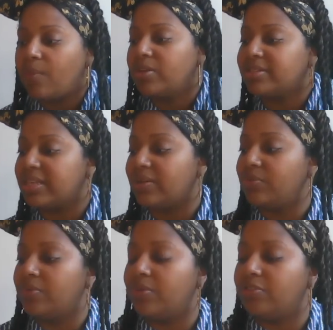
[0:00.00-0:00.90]
I want to say, I
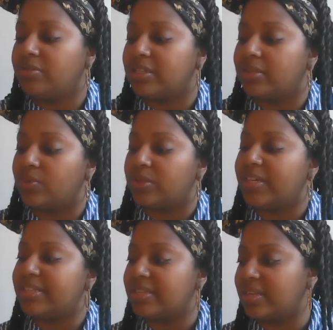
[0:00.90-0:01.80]
want to know if it was a
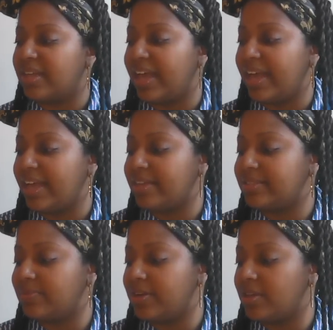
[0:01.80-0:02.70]
Louisa
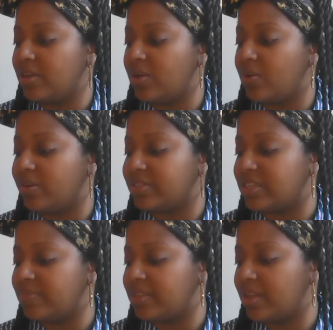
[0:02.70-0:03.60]
Hayes video or
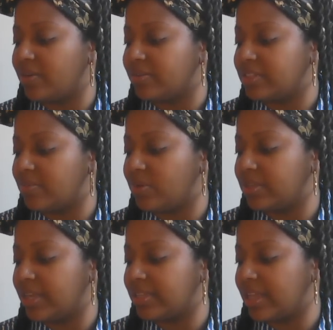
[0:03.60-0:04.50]
something or someone
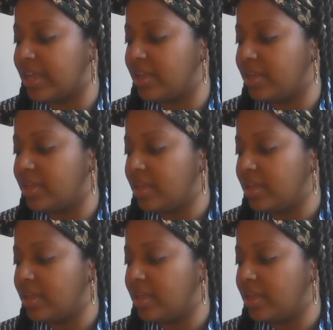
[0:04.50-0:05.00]
like that.